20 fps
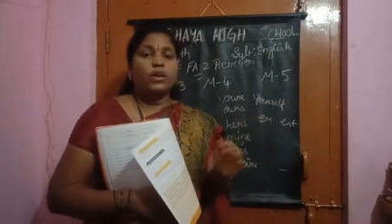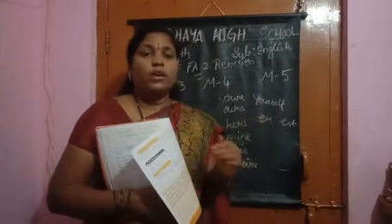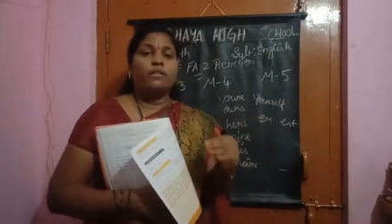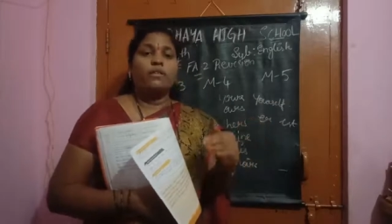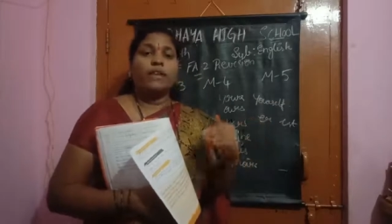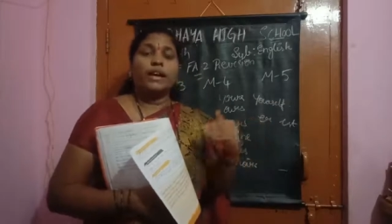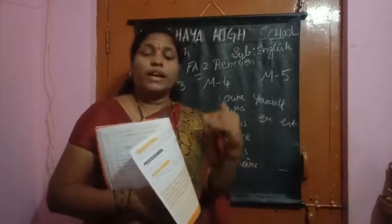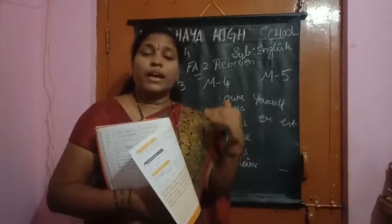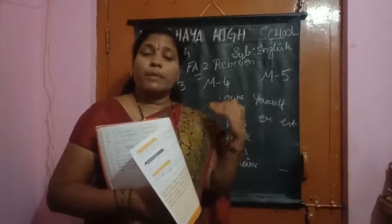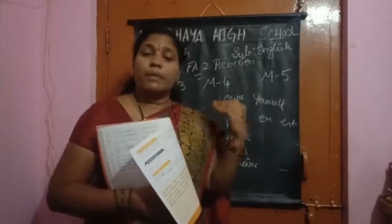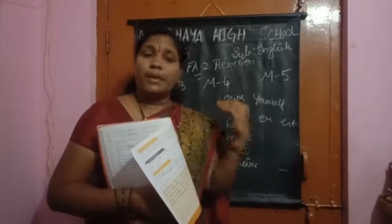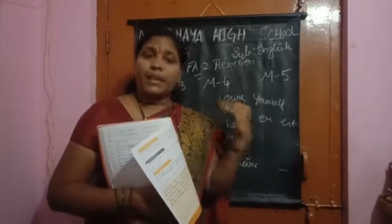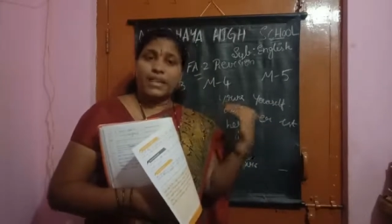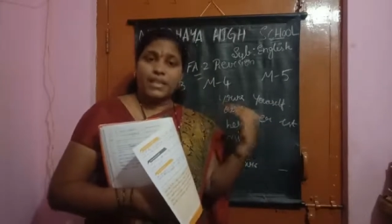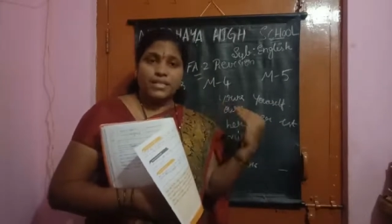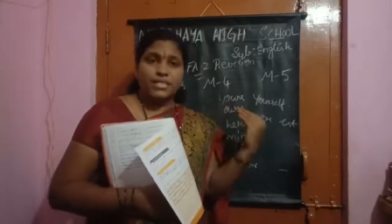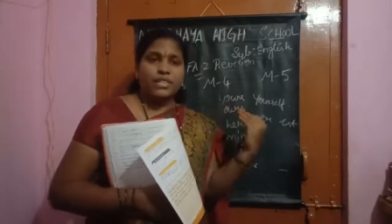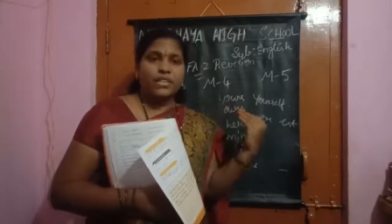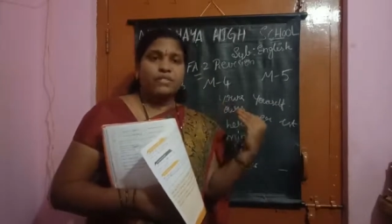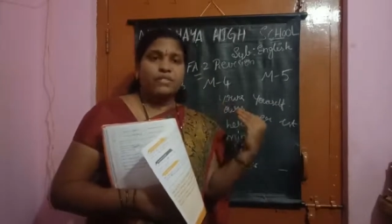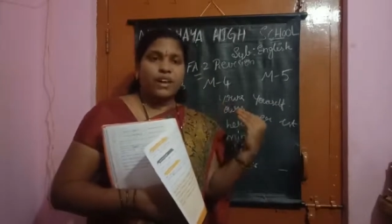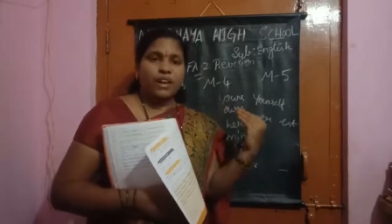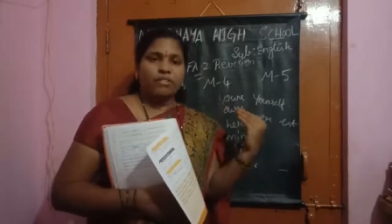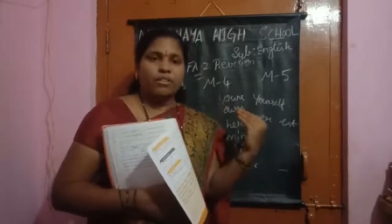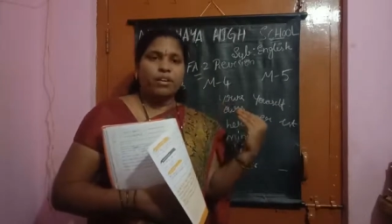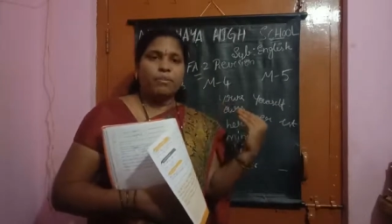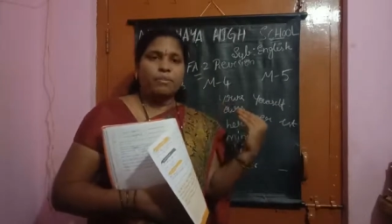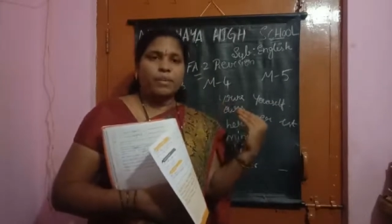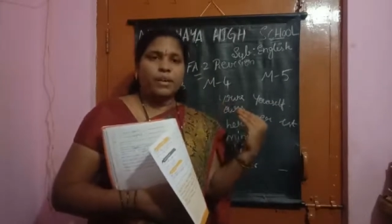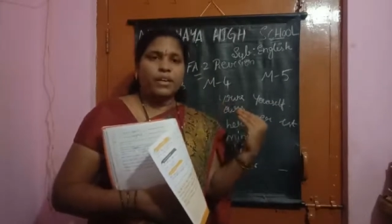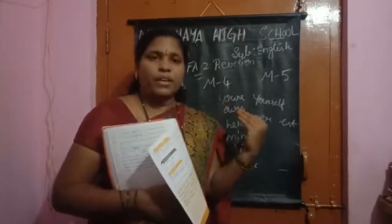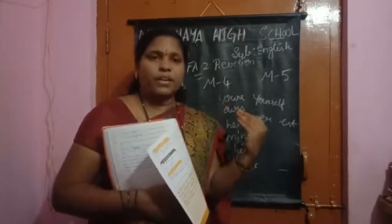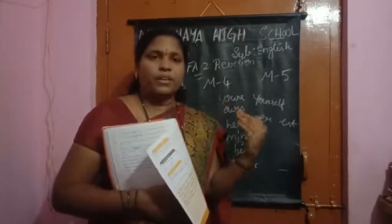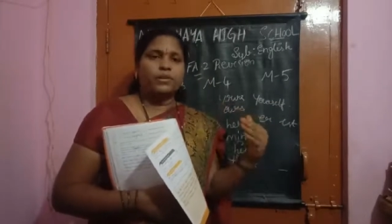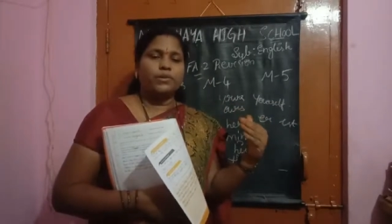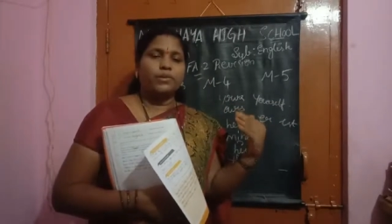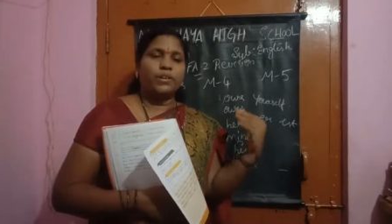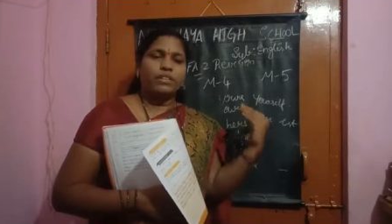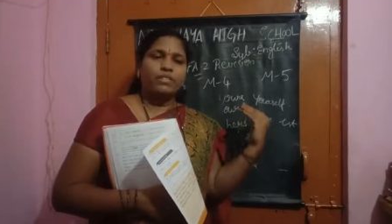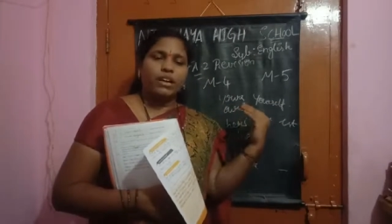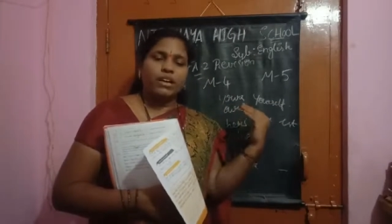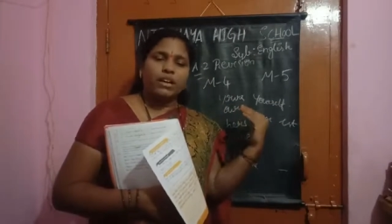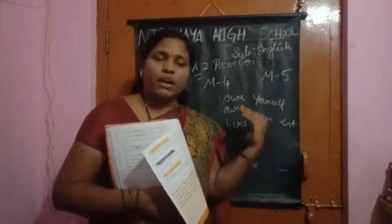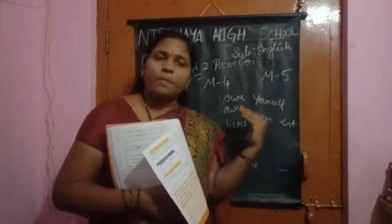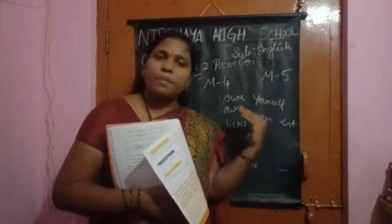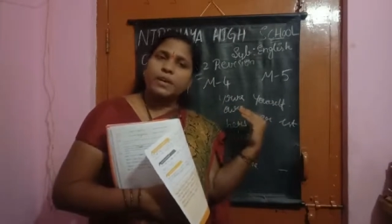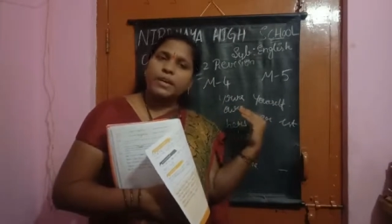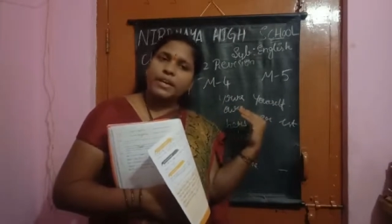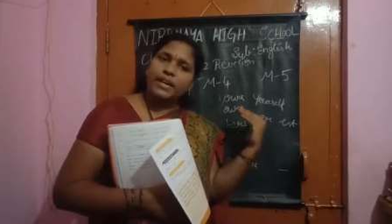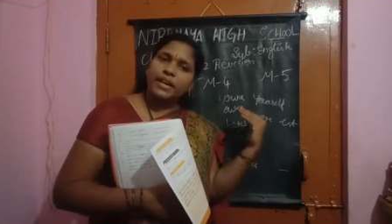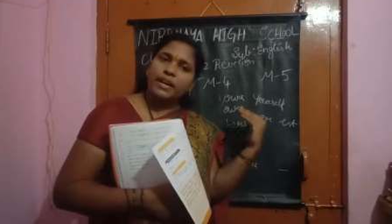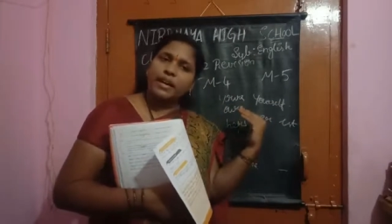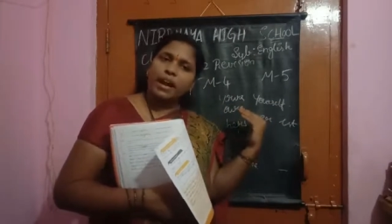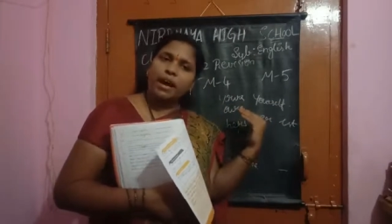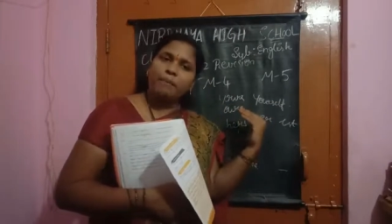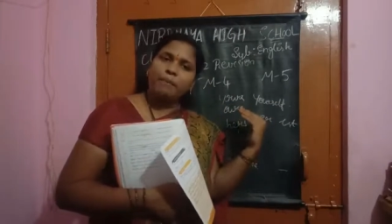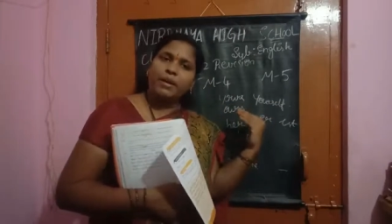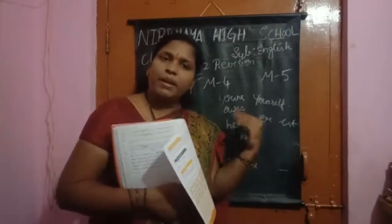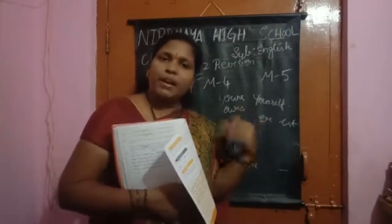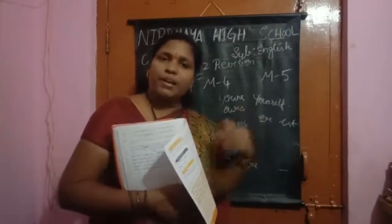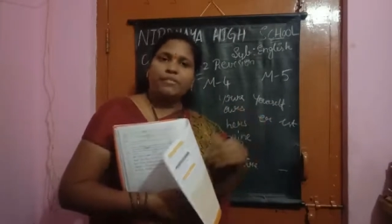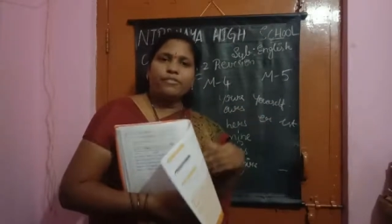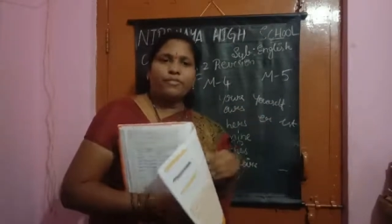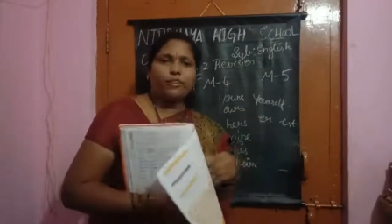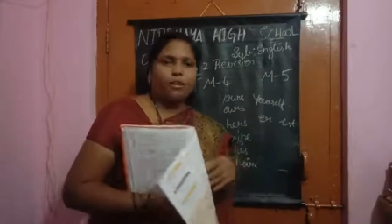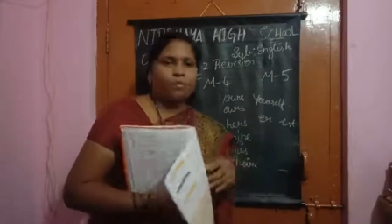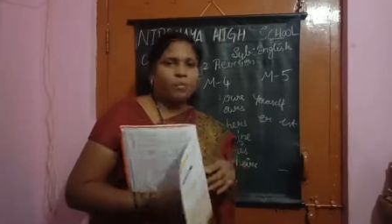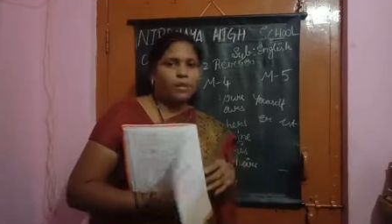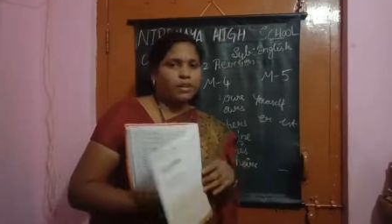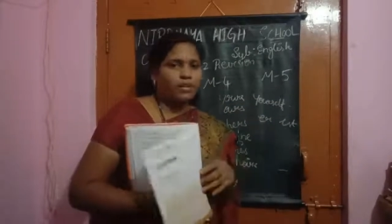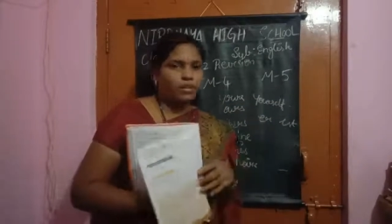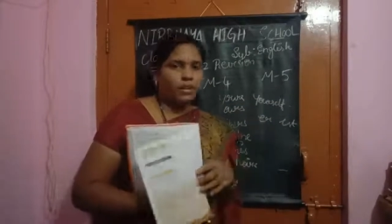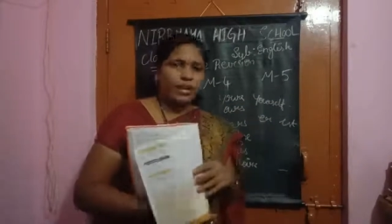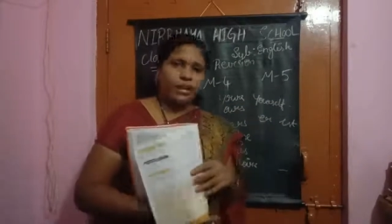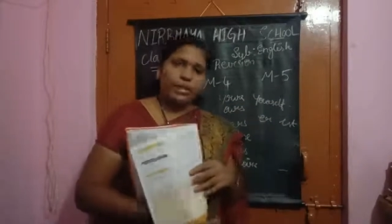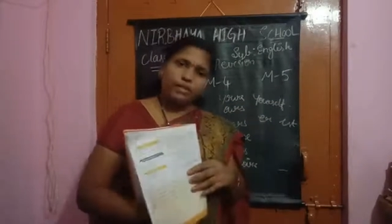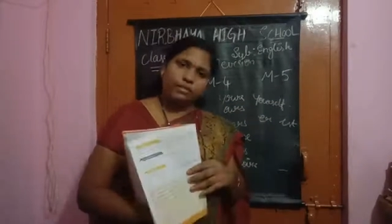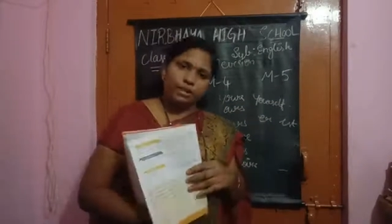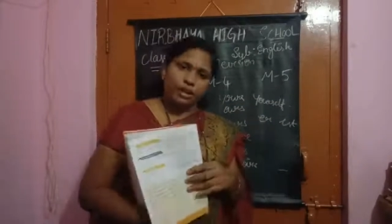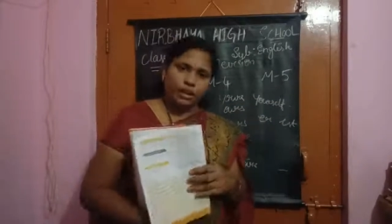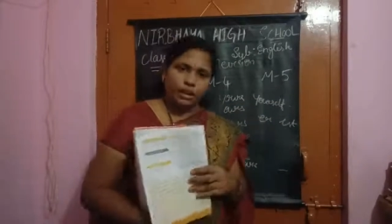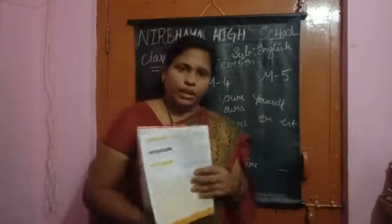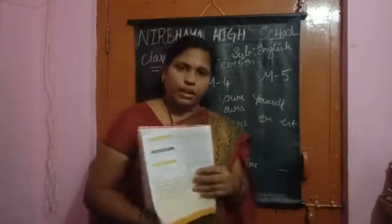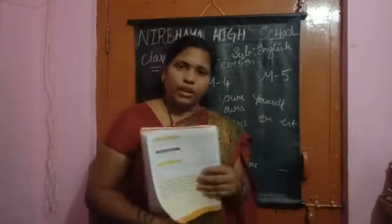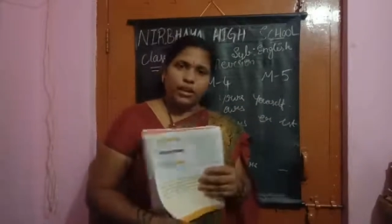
Vocabulary yesterday we have completed. Today we have completed grammar and formal creative writing.